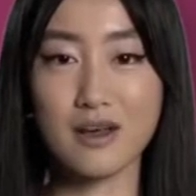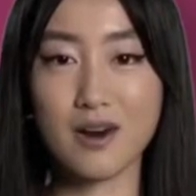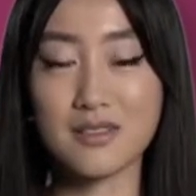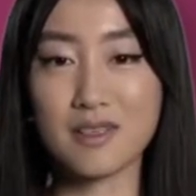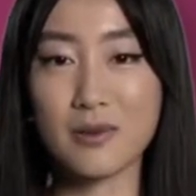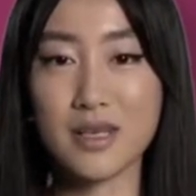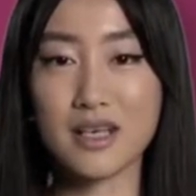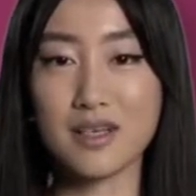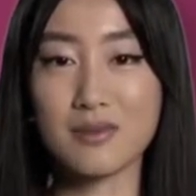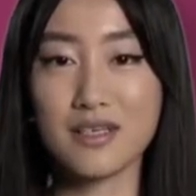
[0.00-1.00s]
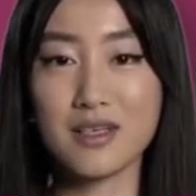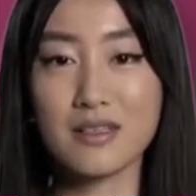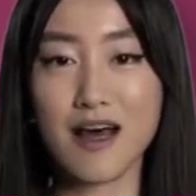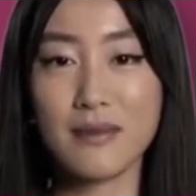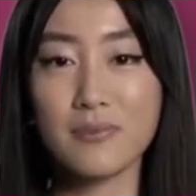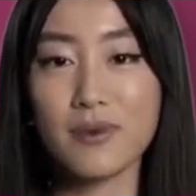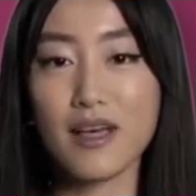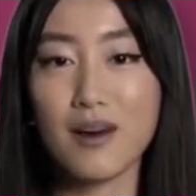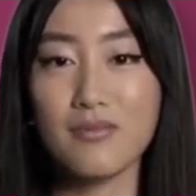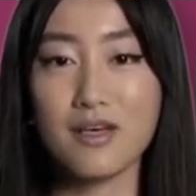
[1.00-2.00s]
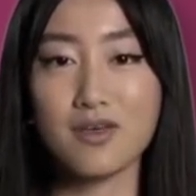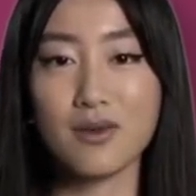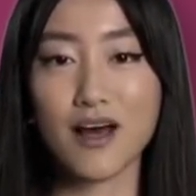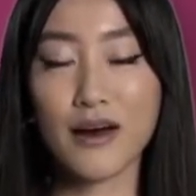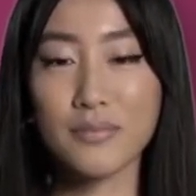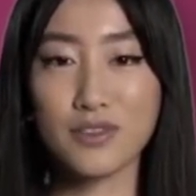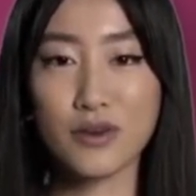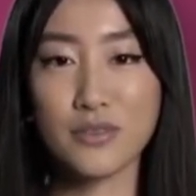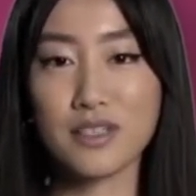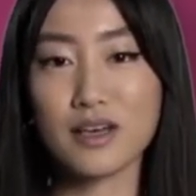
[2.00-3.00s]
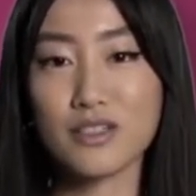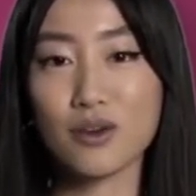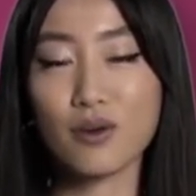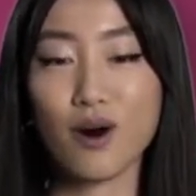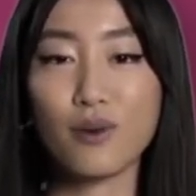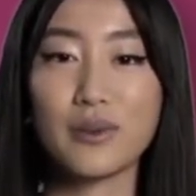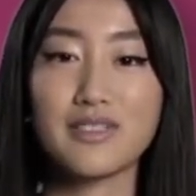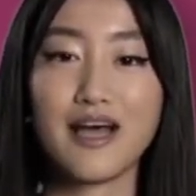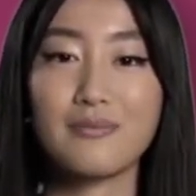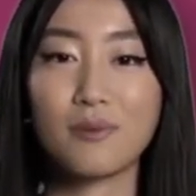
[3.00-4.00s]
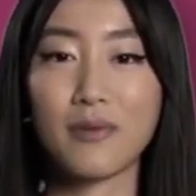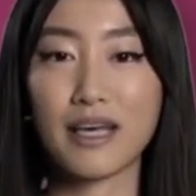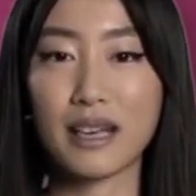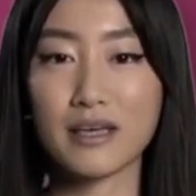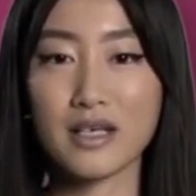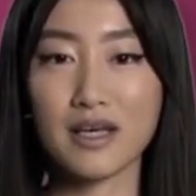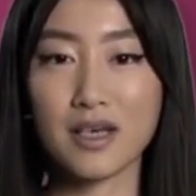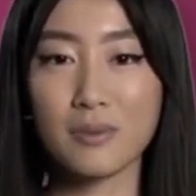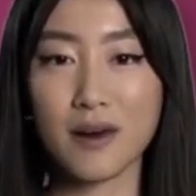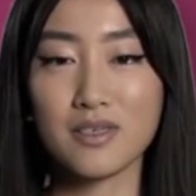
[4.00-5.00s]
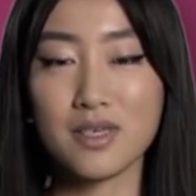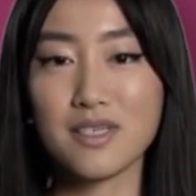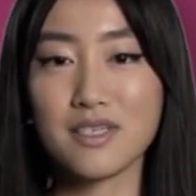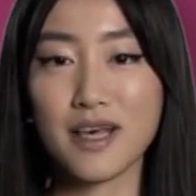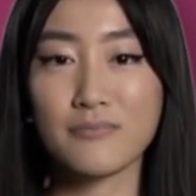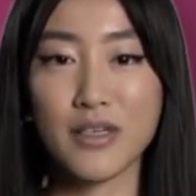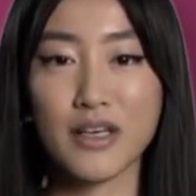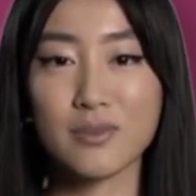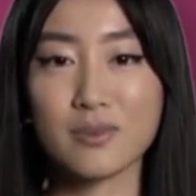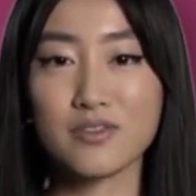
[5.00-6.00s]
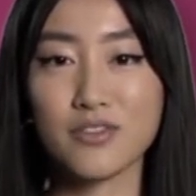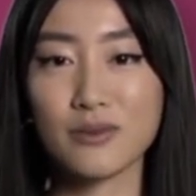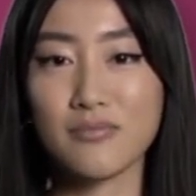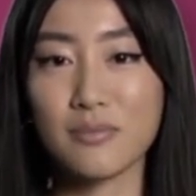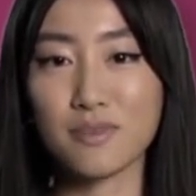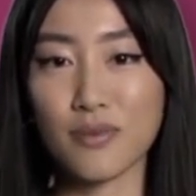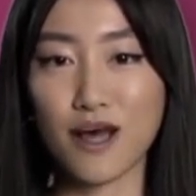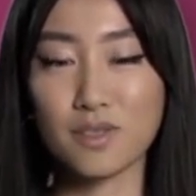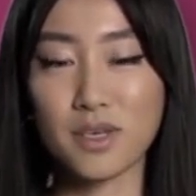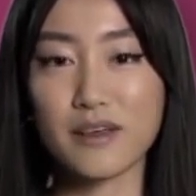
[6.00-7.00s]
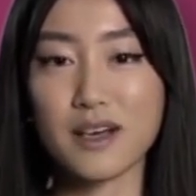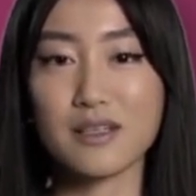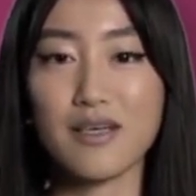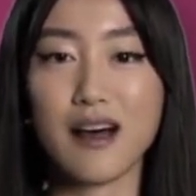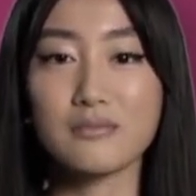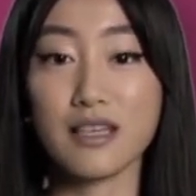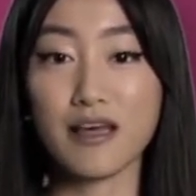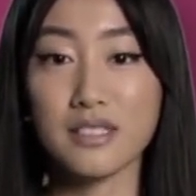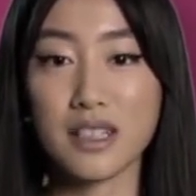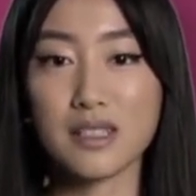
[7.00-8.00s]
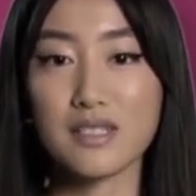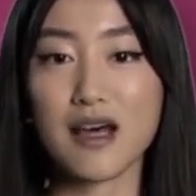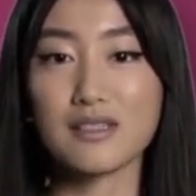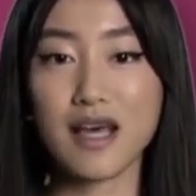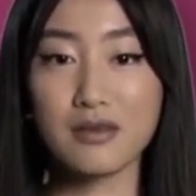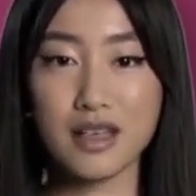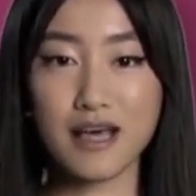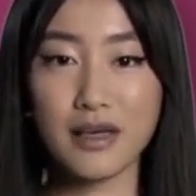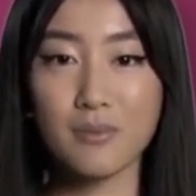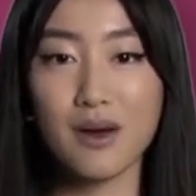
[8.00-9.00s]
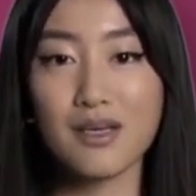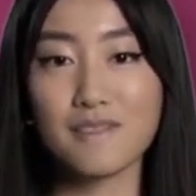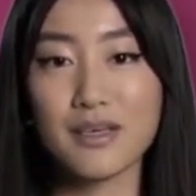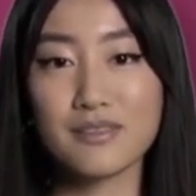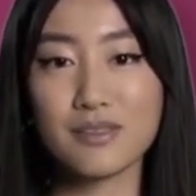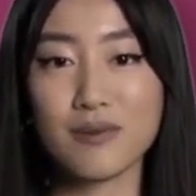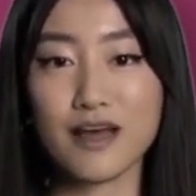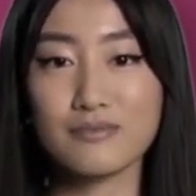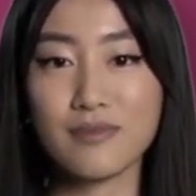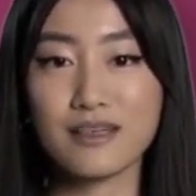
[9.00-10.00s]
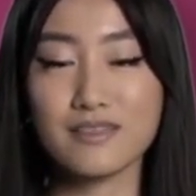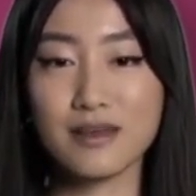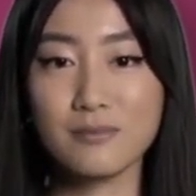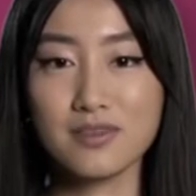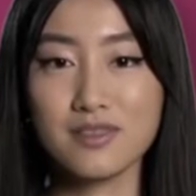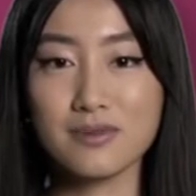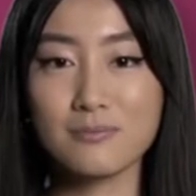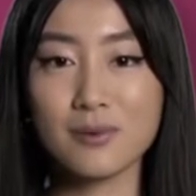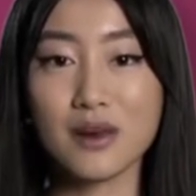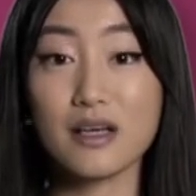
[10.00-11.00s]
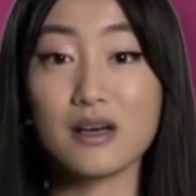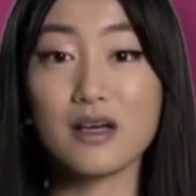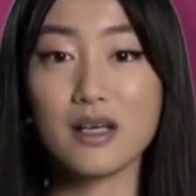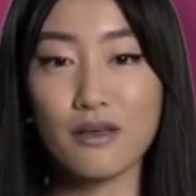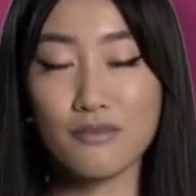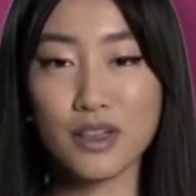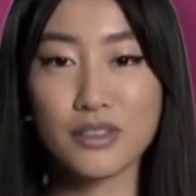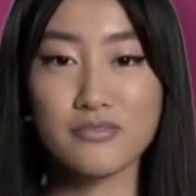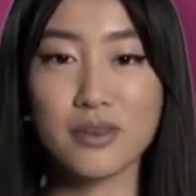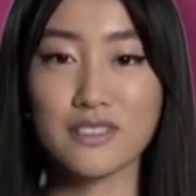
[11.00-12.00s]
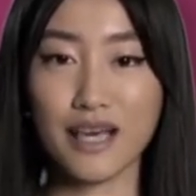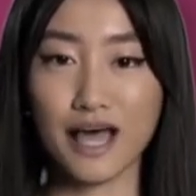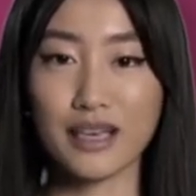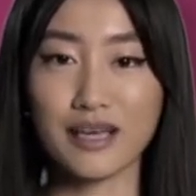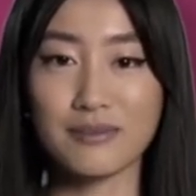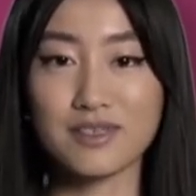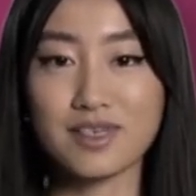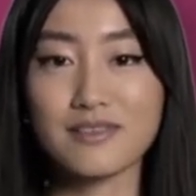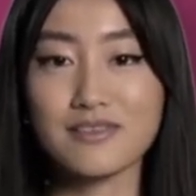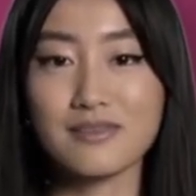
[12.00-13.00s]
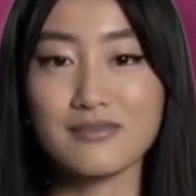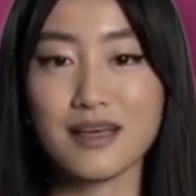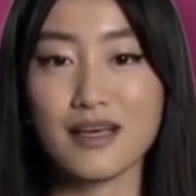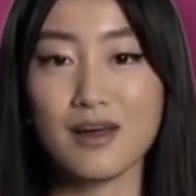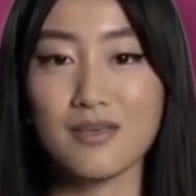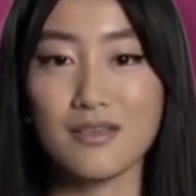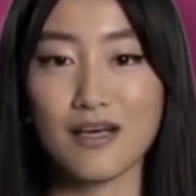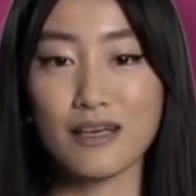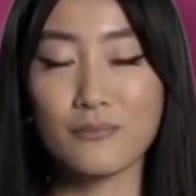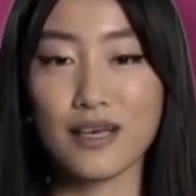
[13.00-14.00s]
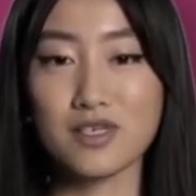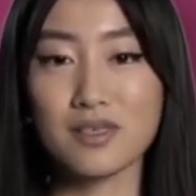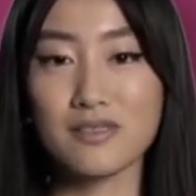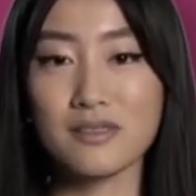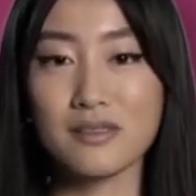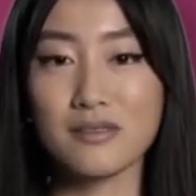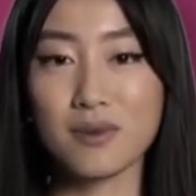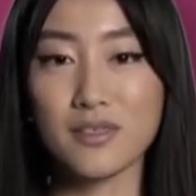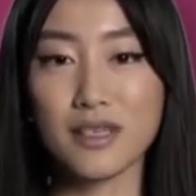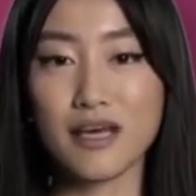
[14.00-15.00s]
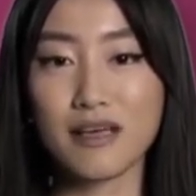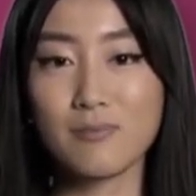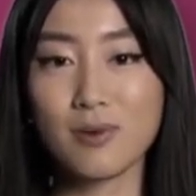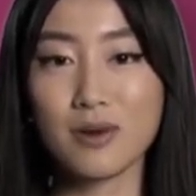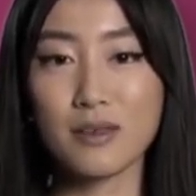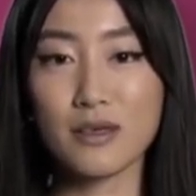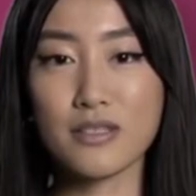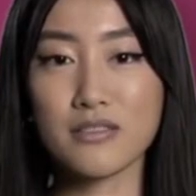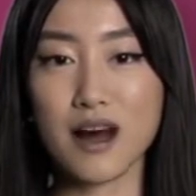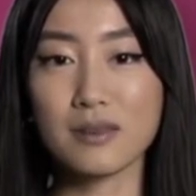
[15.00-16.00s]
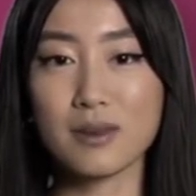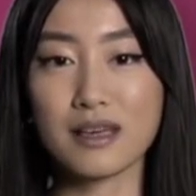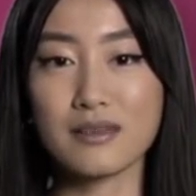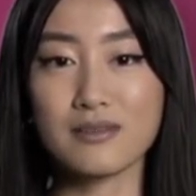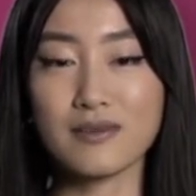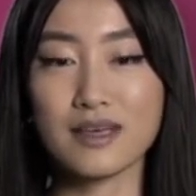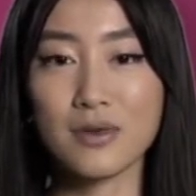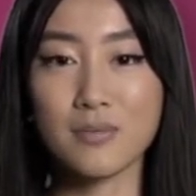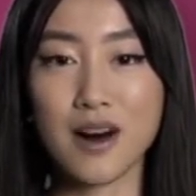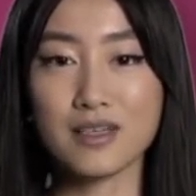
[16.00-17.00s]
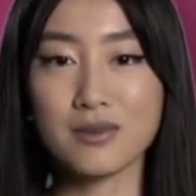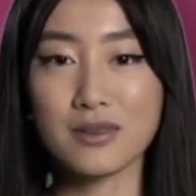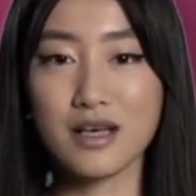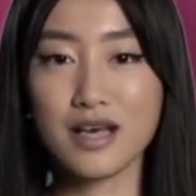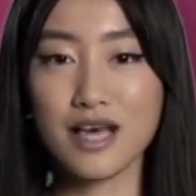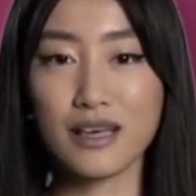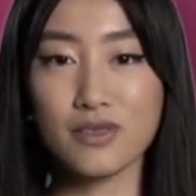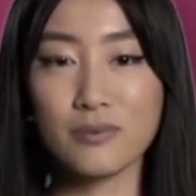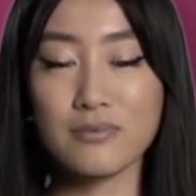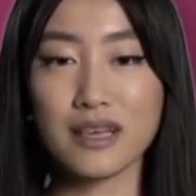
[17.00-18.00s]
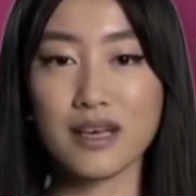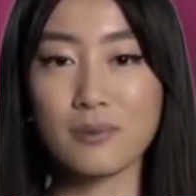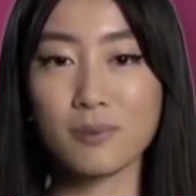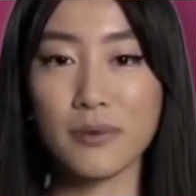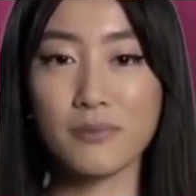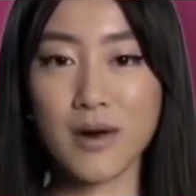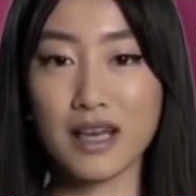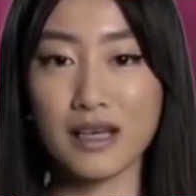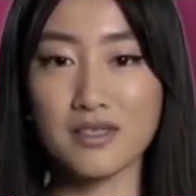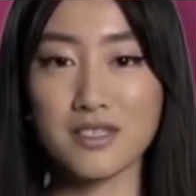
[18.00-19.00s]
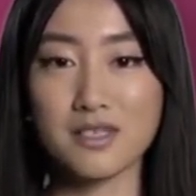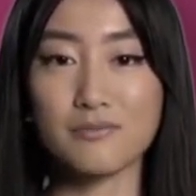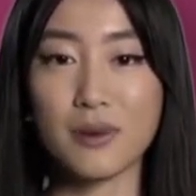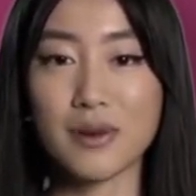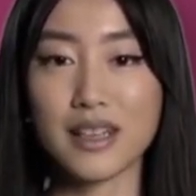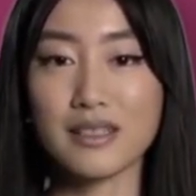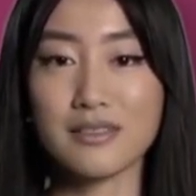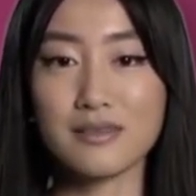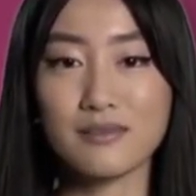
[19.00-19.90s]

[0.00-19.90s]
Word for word: Also, there is a library of digital avatars that are always camera ready. You may choose a template or start from scratch. Type text in the text area in one of the 65 plus languages supported. Feel free to add images, videos, animations, music, and more. Finally, click Render, and your video will be ready in just a few minutes.